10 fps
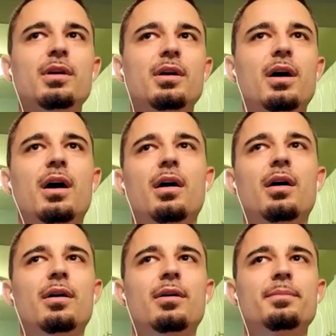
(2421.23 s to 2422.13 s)

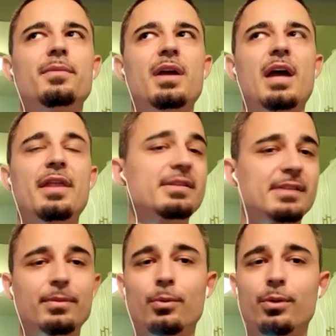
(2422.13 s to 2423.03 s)
and then same
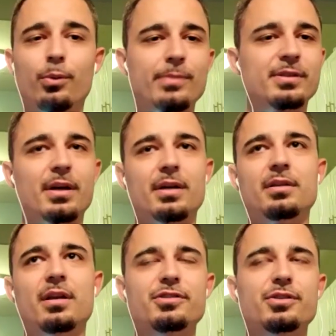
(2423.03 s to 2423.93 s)
thing with the website,
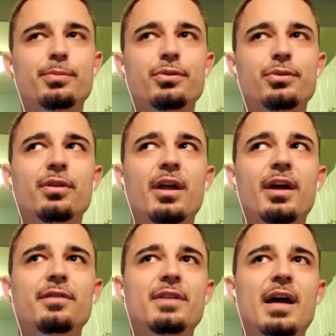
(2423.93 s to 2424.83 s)

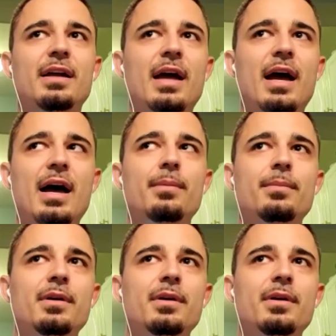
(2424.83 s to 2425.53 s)
thehustlepreneurlife.com